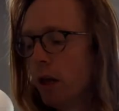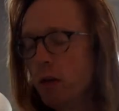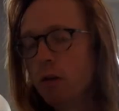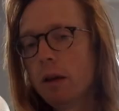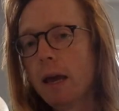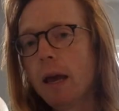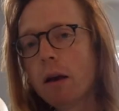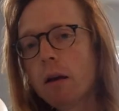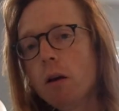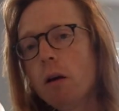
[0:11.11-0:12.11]
You
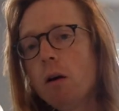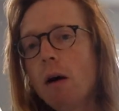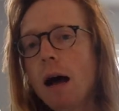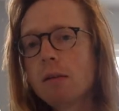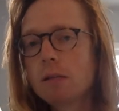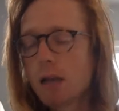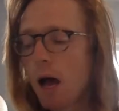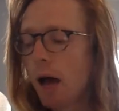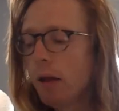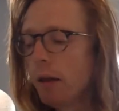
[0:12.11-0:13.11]
can't go
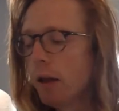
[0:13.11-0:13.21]
outside,